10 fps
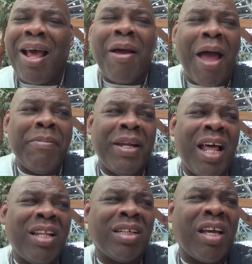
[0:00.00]

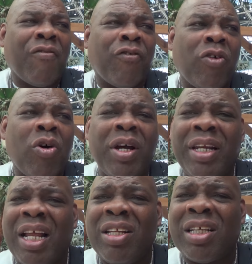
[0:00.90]
I look at Floyd,
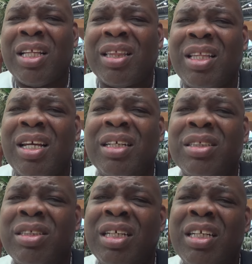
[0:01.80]
I look at
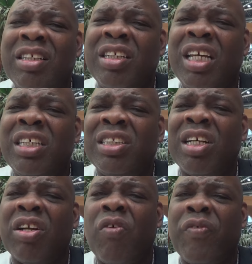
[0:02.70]
things he's
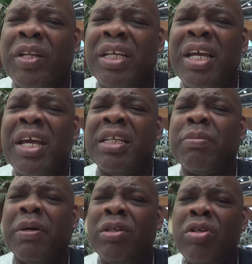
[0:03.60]
done over the years,
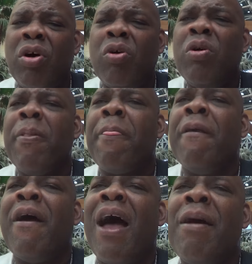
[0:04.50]
but
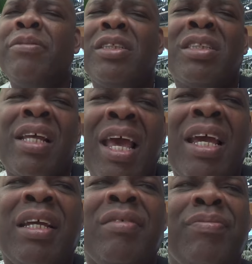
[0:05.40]
I'm
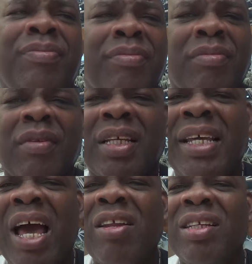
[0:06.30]
just,
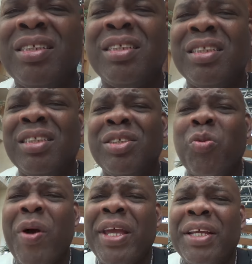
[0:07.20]
counting
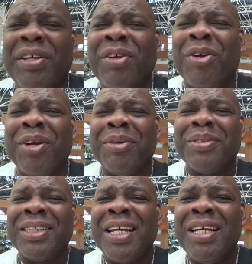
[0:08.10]
the weight, you know what
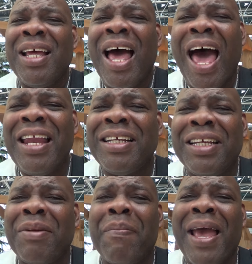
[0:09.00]
I'm saying? I didn't
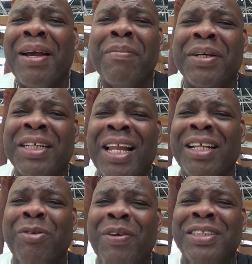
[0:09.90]
get a bag of money
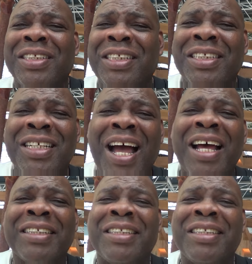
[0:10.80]
like the rest of these guys.